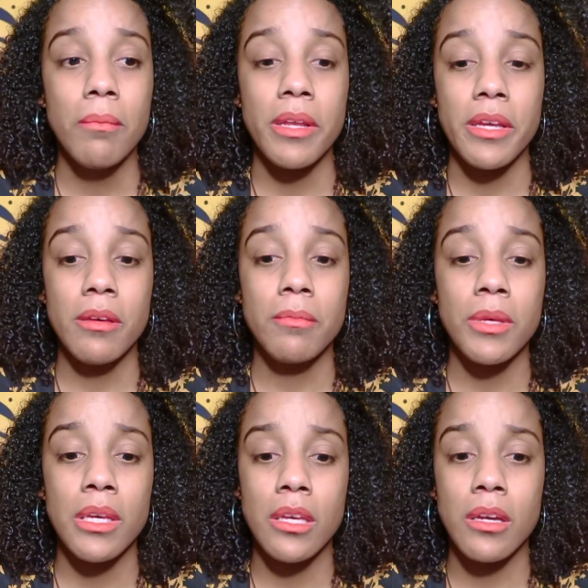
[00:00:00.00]
but i am
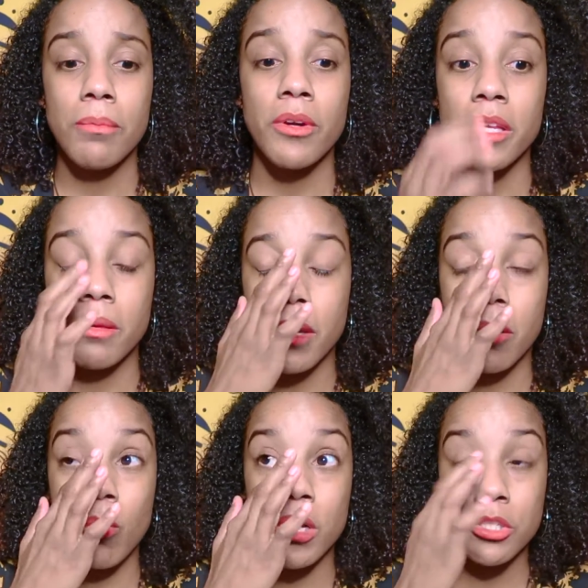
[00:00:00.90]
picking up on he may
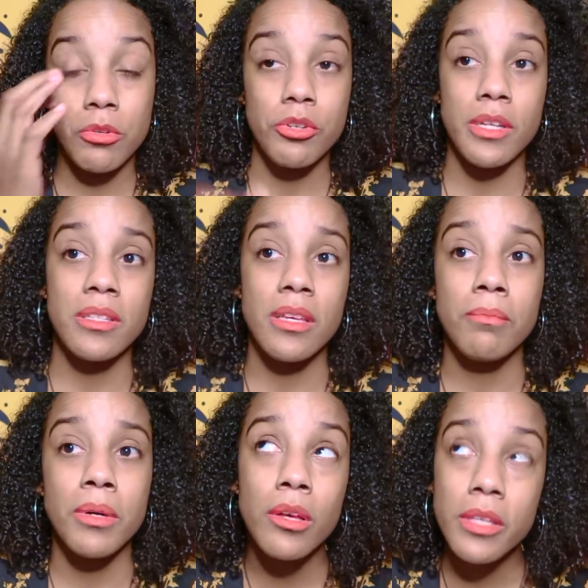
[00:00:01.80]
want to address
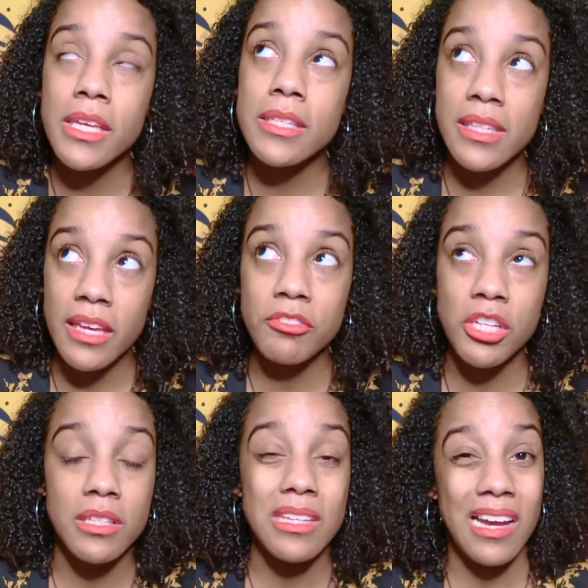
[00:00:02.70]
it but will he save
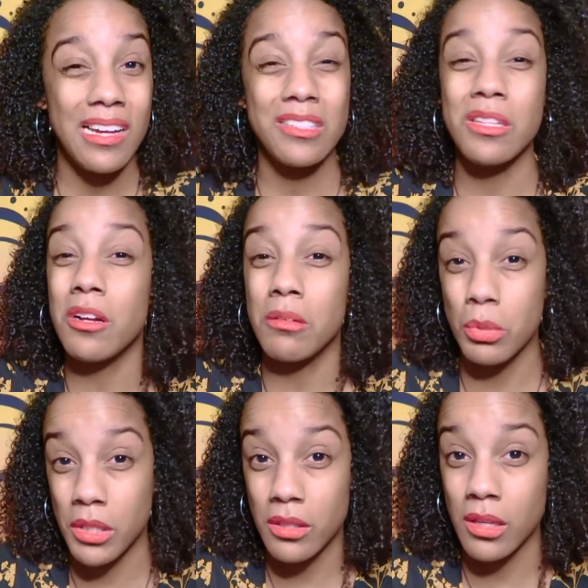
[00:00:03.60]
shane's ass not
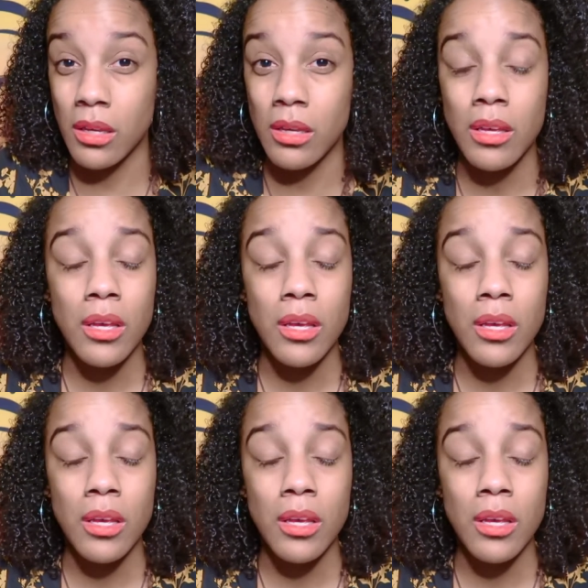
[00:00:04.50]
completely